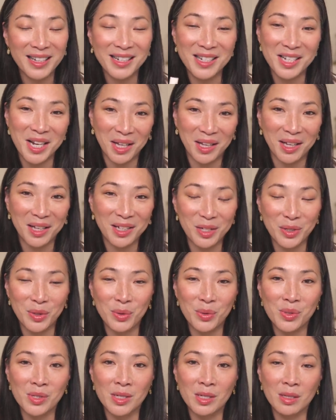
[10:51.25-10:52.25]
until I
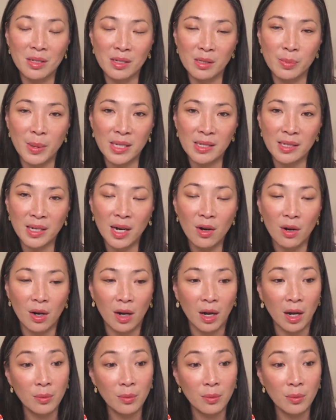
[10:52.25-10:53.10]
used this mascara.